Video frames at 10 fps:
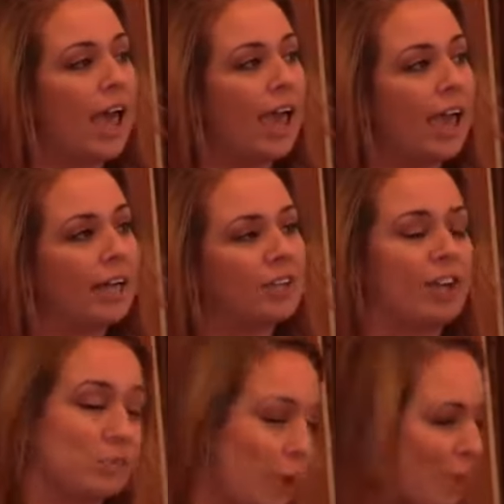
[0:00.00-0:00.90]
And
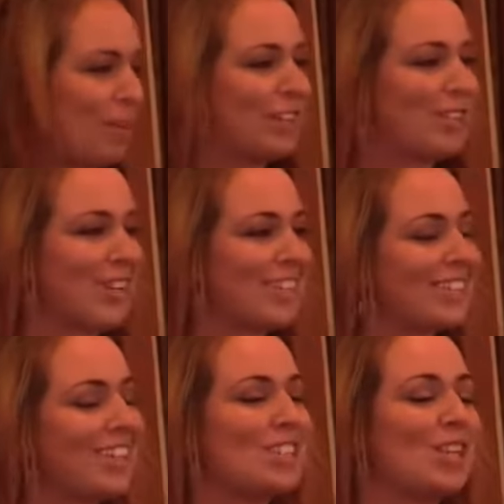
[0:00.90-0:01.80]
that sparked my
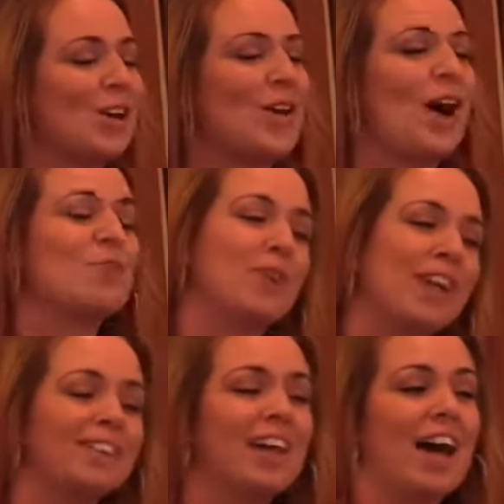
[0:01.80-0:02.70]
interest. So I went
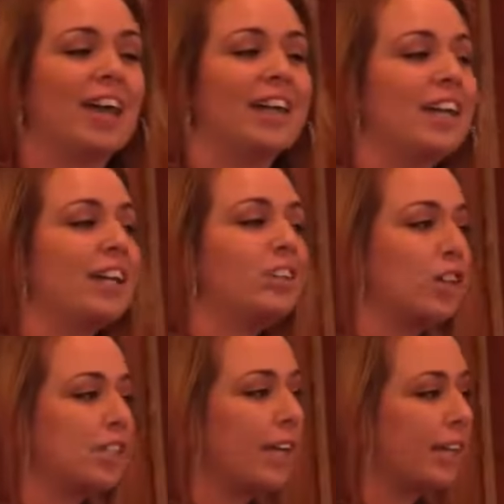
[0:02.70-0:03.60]
online and I
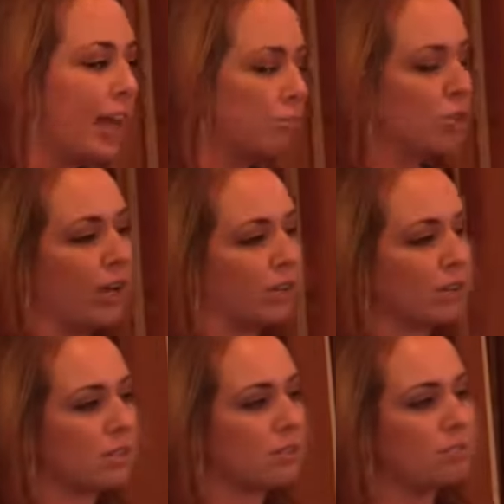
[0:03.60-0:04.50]
looked at
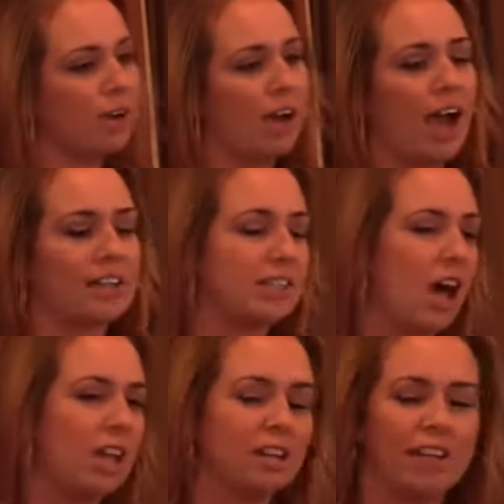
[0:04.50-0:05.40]
chemtrails. I
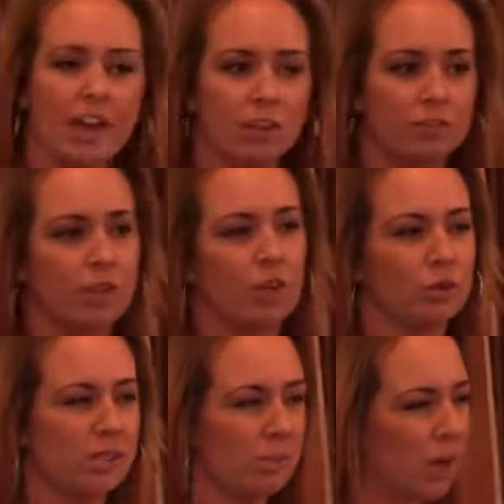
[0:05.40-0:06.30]
saw a lot of, you know,
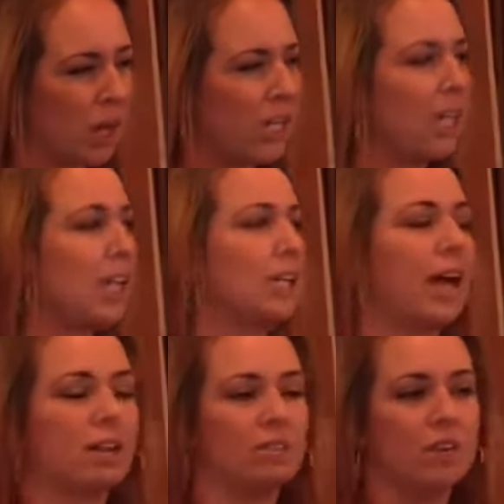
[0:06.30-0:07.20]
debunking, a
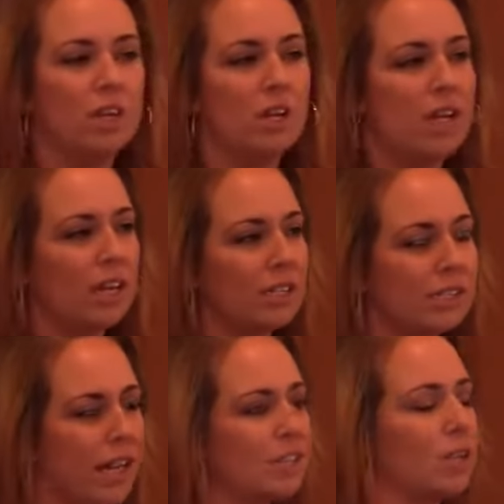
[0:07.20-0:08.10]
lot of
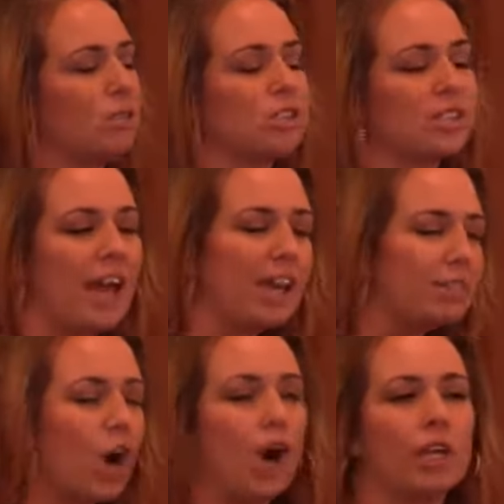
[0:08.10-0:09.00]
sites that were just kind
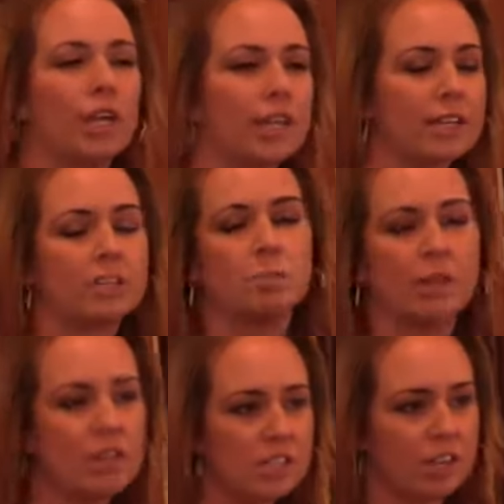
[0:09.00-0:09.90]
of calling it a
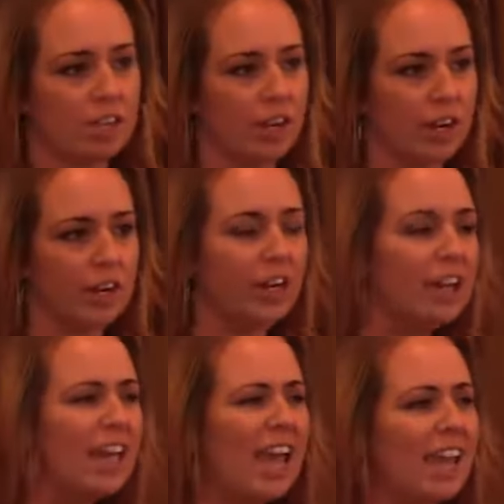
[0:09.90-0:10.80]
conspiracy theory.
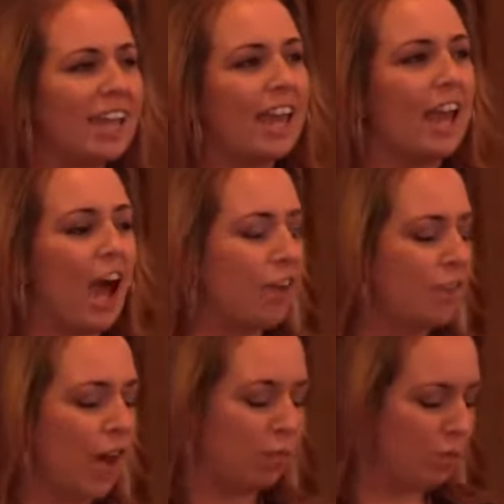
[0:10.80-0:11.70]
And I
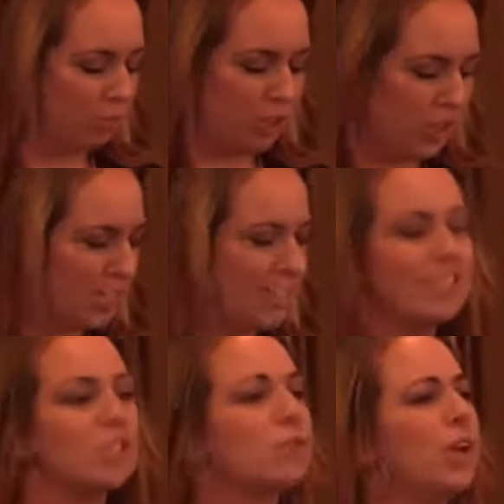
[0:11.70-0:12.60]
thought, well, geez,
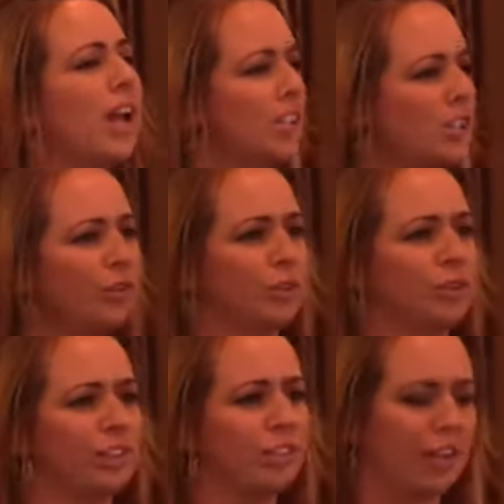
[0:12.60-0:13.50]
this is what I do for a
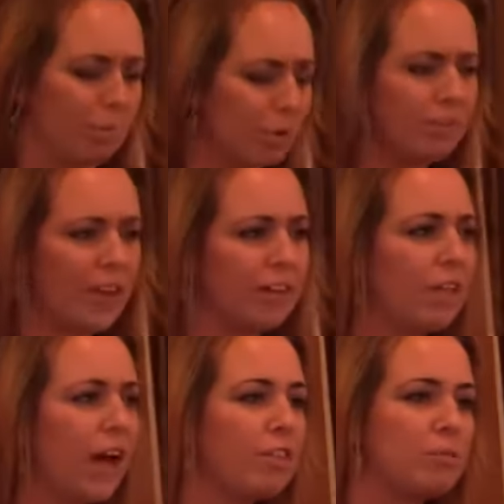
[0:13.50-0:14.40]
living preventive
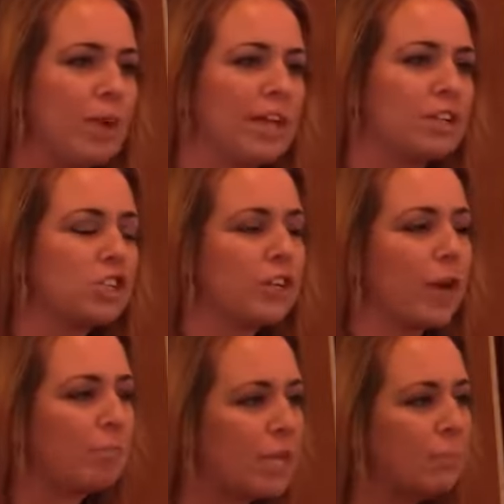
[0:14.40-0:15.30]
health, making sure
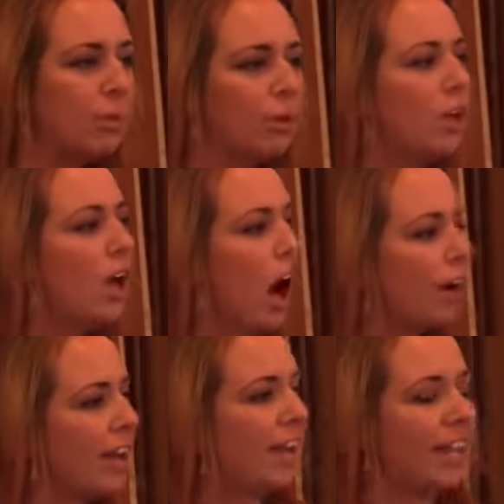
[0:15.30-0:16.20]
that people are
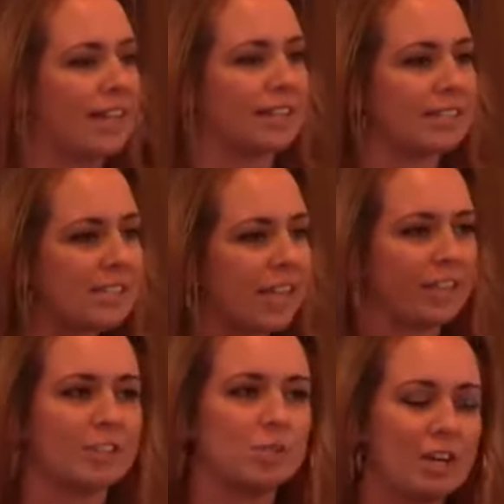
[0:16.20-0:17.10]
not getting
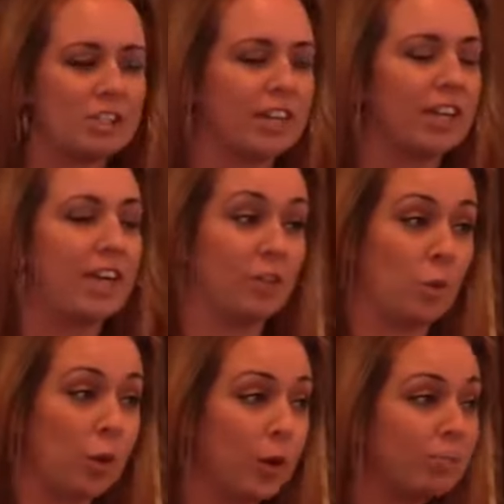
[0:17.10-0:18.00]
sick, especially in the
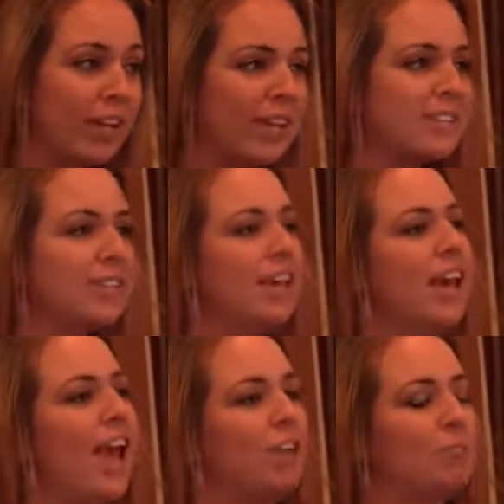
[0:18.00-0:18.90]
workplace,
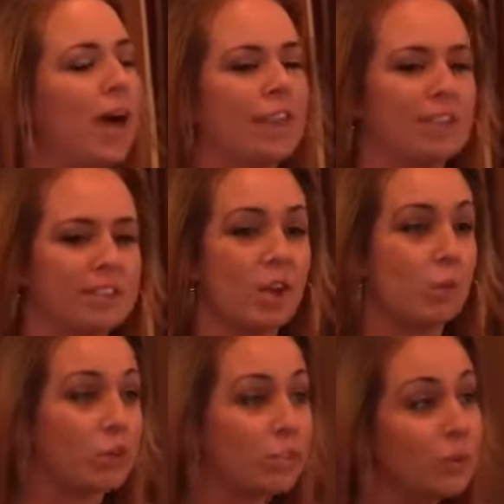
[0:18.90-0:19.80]
and by things that
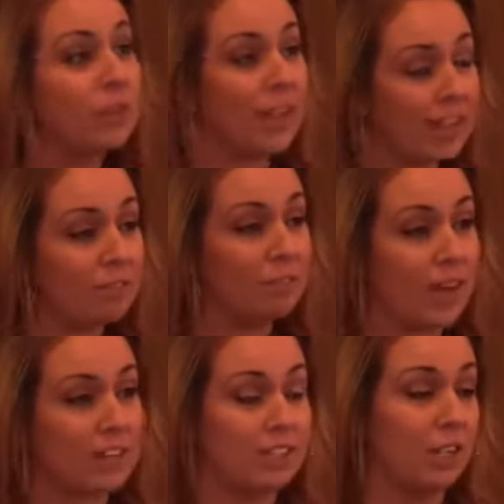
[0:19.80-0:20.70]
we're doing that can
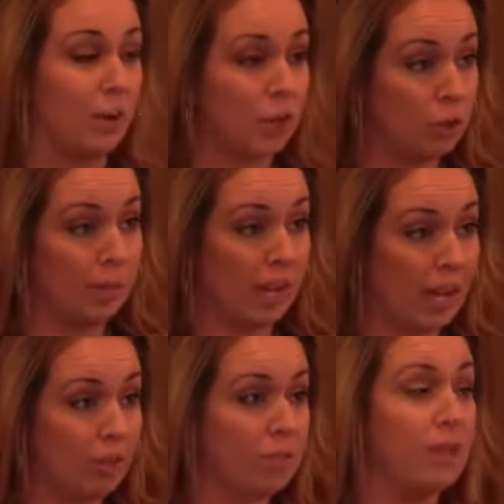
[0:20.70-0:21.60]
affect you know, human
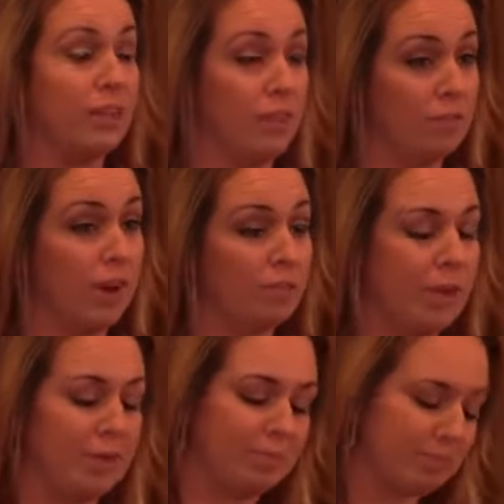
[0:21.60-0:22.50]
health and the environment.